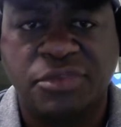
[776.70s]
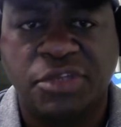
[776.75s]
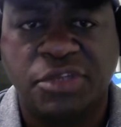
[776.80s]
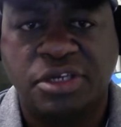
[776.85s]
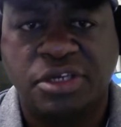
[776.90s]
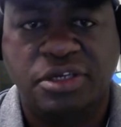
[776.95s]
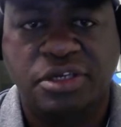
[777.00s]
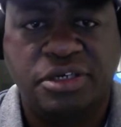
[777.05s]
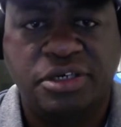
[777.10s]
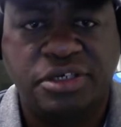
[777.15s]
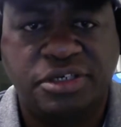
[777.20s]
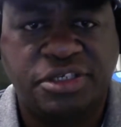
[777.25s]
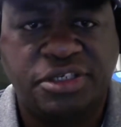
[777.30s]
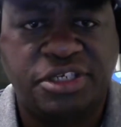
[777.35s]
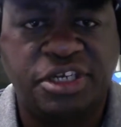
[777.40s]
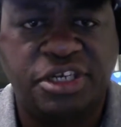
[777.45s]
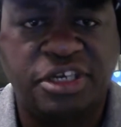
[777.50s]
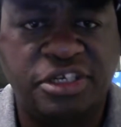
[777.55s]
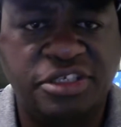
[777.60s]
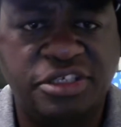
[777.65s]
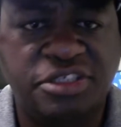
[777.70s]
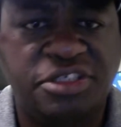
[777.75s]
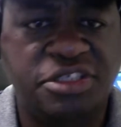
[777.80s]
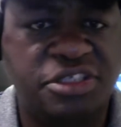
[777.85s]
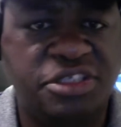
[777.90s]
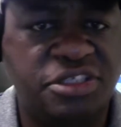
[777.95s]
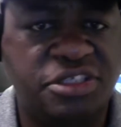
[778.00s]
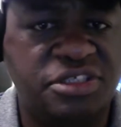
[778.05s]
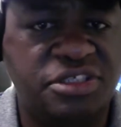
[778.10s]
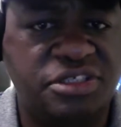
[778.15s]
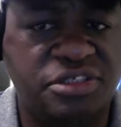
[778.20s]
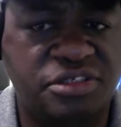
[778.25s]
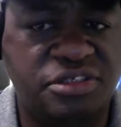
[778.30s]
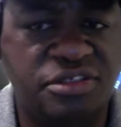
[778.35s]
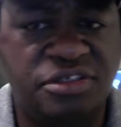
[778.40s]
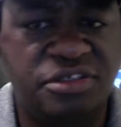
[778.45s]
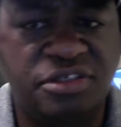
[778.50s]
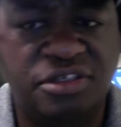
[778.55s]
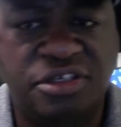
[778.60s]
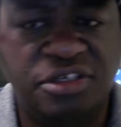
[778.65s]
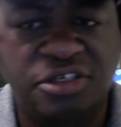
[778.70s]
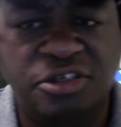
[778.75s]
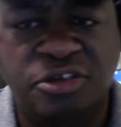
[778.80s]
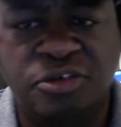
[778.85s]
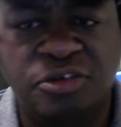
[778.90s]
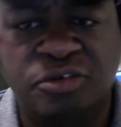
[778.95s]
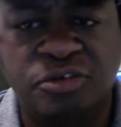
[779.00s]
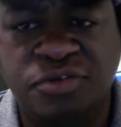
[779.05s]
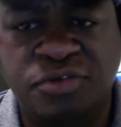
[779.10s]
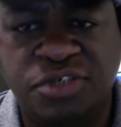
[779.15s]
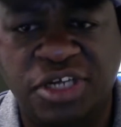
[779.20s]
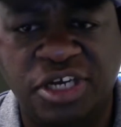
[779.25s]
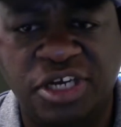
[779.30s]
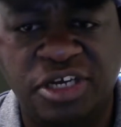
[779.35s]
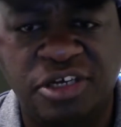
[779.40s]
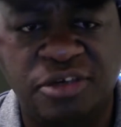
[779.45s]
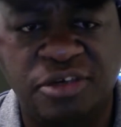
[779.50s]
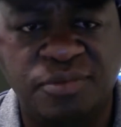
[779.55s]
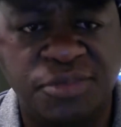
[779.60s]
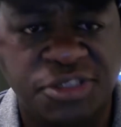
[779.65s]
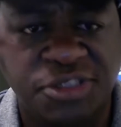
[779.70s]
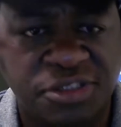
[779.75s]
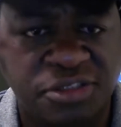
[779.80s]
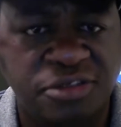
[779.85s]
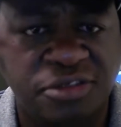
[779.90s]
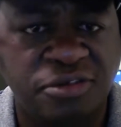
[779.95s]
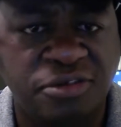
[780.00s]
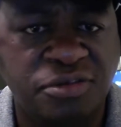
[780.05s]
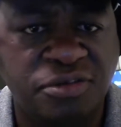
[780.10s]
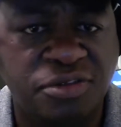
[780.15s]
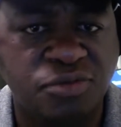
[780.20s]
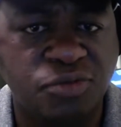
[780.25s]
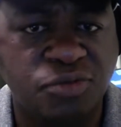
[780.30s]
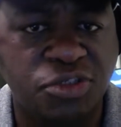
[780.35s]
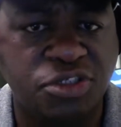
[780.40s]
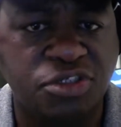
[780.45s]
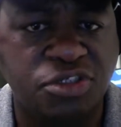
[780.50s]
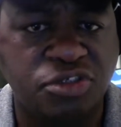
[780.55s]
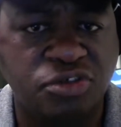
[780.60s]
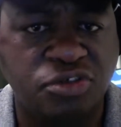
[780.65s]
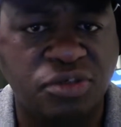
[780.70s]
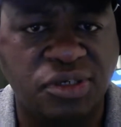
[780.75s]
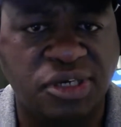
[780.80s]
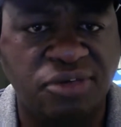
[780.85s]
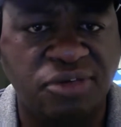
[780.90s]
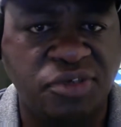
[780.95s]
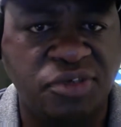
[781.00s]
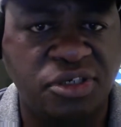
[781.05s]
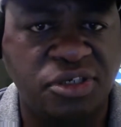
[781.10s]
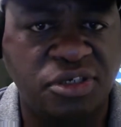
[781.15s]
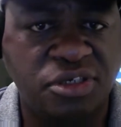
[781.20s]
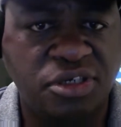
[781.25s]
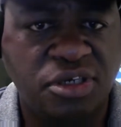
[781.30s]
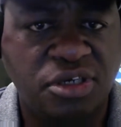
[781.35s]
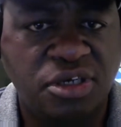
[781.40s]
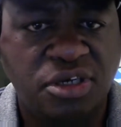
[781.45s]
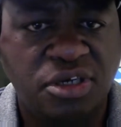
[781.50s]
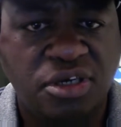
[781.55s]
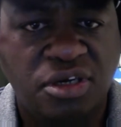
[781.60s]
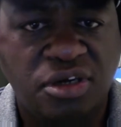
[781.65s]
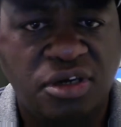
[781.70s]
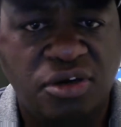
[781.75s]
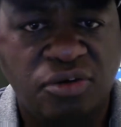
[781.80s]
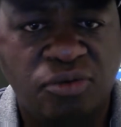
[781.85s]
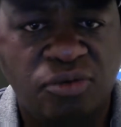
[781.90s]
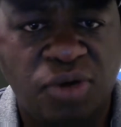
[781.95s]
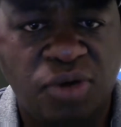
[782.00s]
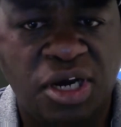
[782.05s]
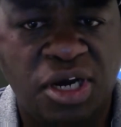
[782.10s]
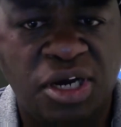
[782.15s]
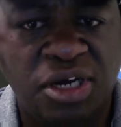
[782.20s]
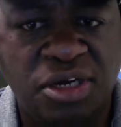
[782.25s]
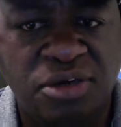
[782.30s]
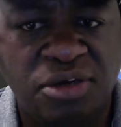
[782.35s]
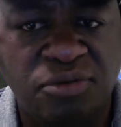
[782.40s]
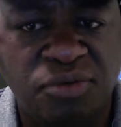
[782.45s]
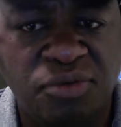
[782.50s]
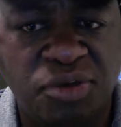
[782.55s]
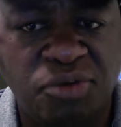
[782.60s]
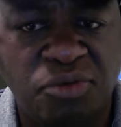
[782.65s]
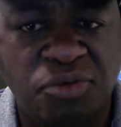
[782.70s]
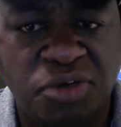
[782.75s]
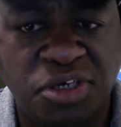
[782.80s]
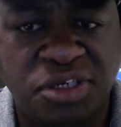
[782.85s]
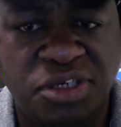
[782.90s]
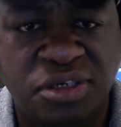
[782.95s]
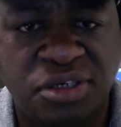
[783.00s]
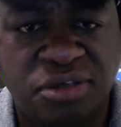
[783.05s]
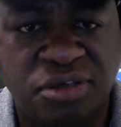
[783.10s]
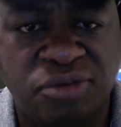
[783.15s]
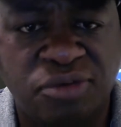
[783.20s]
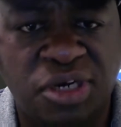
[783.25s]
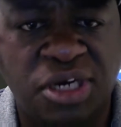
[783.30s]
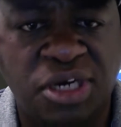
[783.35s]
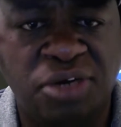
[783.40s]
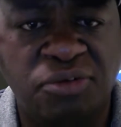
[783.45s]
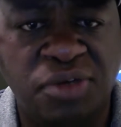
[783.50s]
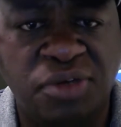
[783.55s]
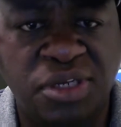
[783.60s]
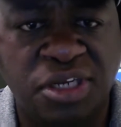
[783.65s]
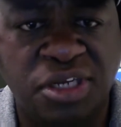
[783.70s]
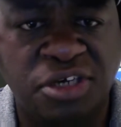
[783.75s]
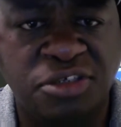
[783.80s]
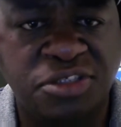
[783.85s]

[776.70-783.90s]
there's just no damn excuse whatsoever why we lost